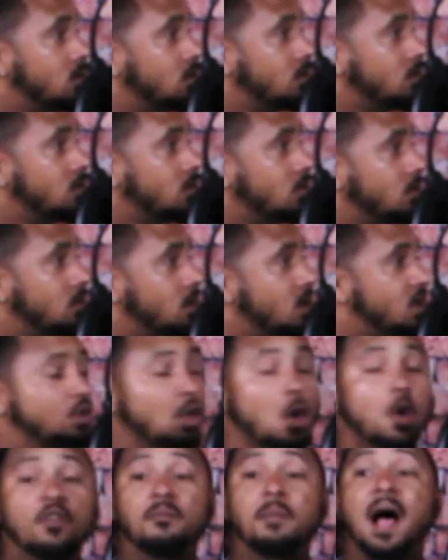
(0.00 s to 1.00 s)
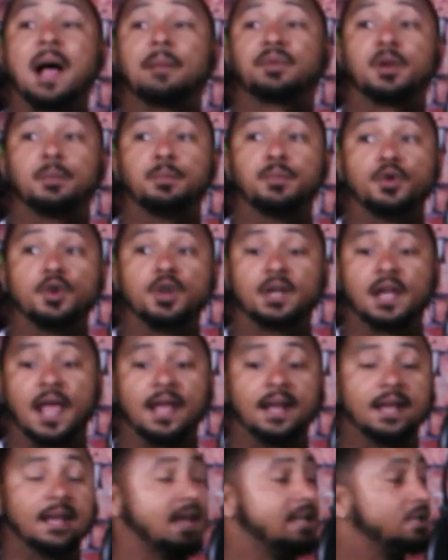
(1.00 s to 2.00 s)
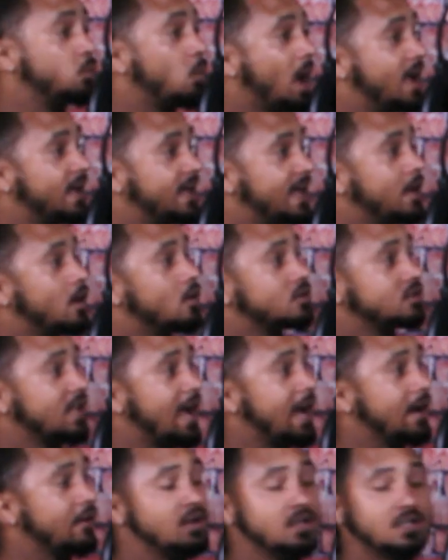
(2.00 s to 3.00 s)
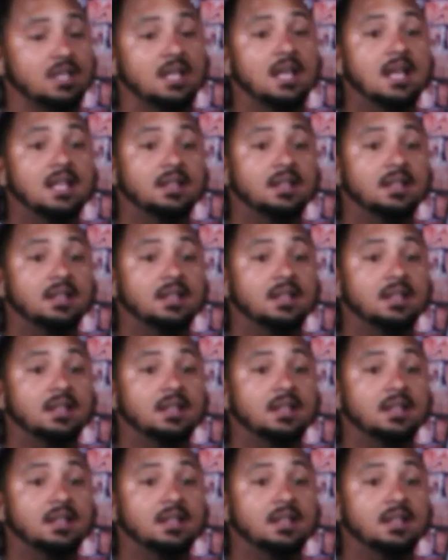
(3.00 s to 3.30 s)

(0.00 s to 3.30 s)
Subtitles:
Yeah. So if I'm communicating as YK Osiris,